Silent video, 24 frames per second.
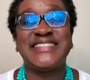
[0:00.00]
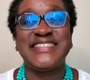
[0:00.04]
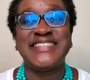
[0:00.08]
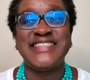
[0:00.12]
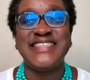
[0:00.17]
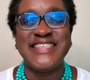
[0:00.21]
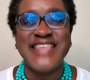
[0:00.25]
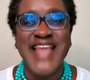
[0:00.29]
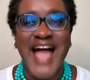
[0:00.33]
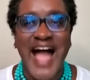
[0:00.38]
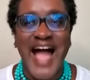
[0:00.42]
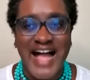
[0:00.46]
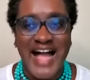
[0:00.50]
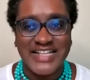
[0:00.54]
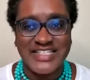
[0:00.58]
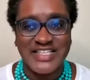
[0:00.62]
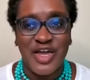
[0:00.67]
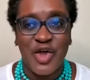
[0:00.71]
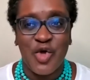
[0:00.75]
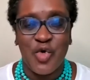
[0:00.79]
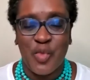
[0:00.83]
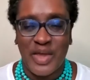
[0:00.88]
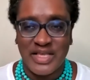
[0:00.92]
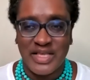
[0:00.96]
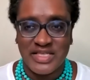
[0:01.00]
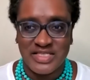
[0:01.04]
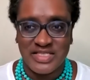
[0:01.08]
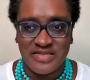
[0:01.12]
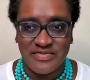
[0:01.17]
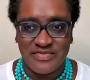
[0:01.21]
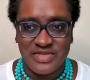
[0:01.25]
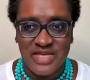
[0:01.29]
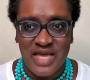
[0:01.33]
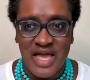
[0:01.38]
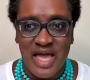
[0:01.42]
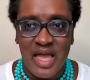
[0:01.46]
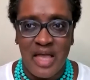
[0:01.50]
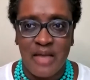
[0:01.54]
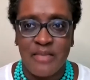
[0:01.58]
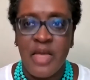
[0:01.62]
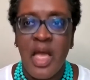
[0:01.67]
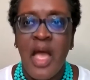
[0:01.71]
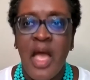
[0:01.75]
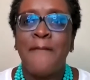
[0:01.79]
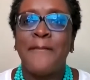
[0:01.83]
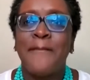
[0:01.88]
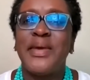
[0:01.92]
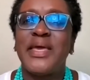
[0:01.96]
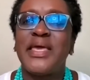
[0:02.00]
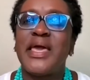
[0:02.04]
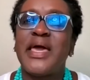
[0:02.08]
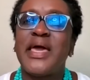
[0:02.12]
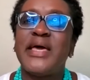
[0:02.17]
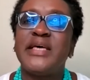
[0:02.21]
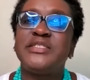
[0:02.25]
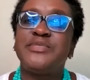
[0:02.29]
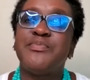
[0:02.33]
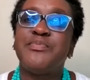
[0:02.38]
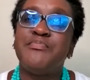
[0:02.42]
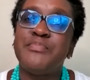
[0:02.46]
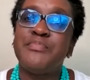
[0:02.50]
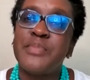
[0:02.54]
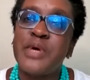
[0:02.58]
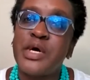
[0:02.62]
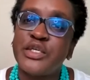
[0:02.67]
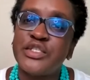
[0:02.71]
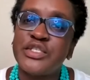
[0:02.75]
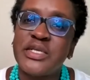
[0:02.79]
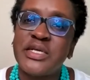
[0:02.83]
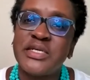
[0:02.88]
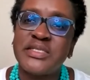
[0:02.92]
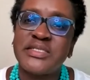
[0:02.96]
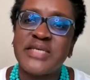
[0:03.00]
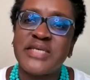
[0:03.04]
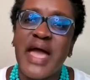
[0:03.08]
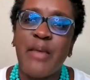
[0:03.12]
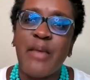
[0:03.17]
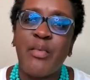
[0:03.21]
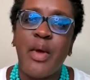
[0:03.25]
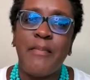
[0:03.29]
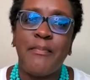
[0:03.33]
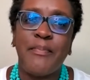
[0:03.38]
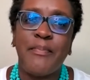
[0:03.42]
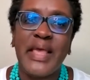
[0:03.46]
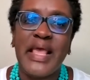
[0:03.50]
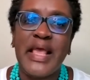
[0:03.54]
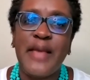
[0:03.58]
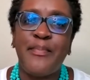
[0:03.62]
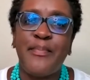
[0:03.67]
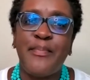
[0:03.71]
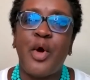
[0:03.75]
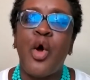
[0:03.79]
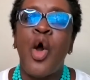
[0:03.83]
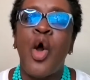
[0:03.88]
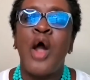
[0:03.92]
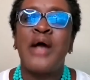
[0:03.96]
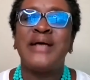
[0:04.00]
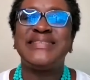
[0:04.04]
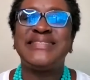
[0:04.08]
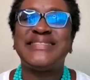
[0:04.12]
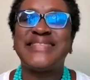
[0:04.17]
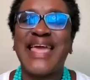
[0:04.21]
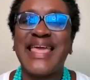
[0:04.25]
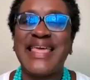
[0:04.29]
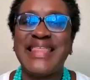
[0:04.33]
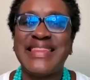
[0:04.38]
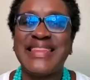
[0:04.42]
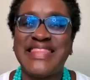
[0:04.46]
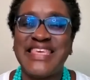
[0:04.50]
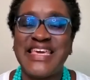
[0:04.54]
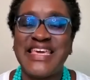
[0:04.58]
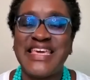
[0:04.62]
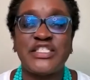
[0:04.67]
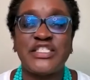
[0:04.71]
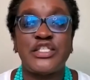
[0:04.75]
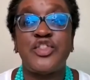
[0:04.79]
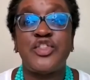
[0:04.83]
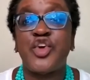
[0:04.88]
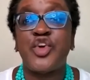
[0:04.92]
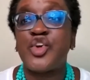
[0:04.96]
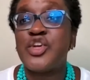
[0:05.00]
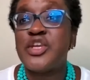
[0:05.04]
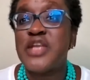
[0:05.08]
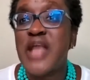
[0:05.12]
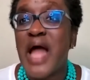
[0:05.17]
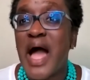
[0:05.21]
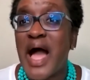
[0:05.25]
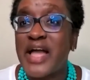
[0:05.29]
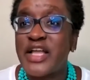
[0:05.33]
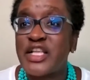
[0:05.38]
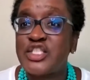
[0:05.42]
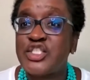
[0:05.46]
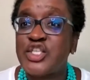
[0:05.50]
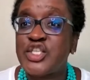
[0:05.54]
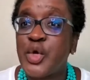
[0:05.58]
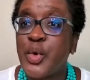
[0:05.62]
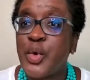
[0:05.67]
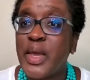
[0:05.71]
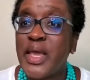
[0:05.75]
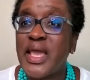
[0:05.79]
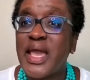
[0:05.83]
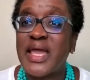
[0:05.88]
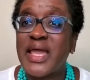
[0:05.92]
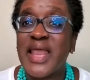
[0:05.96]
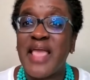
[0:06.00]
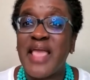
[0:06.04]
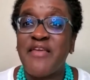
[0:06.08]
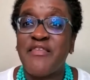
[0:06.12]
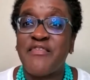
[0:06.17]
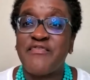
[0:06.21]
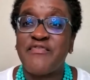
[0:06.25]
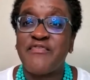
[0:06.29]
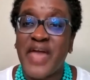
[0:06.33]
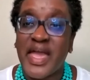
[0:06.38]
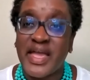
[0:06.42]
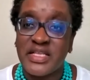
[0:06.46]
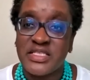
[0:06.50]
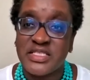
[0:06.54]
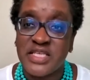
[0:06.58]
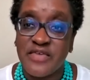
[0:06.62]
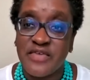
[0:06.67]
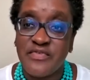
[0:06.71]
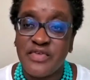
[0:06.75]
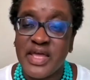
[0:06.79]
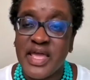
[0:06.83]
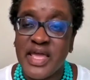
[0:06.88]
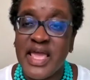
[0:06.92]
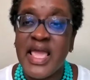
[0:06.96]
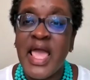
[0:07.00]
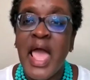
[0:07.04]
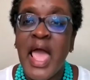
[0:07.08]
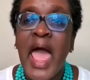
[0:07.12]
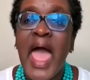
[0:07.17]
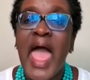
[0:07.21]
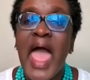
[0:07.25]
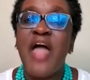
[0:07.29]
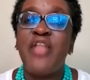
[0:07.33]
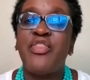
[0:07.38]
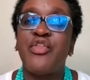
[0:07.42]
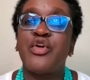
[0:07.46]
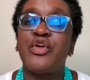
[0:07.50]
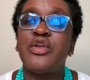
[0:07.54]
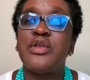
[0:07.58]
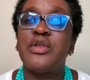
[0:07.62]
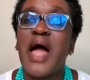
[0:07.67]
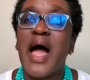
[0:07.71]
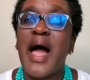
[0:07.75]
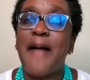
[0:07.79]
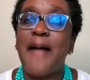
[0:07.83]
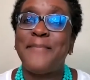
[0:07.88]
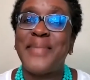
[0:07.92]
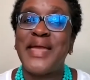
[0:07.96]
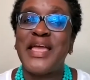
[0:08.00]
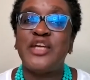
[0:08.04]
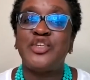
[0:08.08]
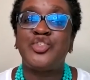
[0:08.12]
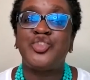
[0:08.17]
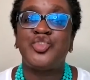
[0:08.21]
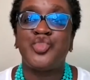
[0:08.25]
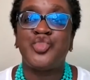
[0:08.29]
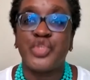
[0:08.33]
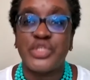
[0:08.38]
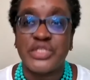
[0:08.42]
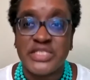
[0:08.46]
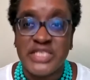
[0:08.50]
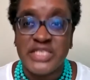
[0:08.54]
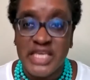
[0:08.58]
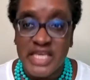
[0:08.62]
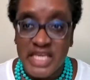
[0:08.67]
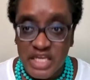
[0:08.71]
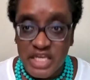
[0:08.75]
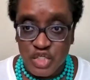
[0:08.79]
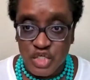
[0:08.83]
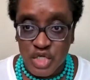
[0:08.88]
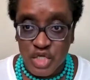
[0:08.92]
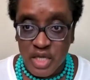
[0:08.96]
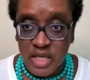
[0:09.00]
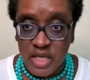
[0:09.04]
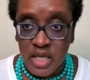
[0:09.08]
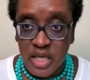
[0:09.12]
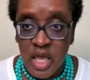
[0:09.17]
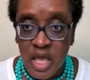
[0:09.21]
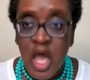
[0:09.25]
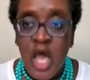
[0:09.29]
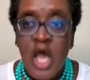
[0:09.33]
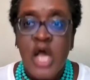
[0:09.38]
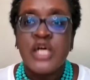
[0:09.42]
is not a waste of time because most of the time when people say this, they're not doing it effectively and they're not being strategic.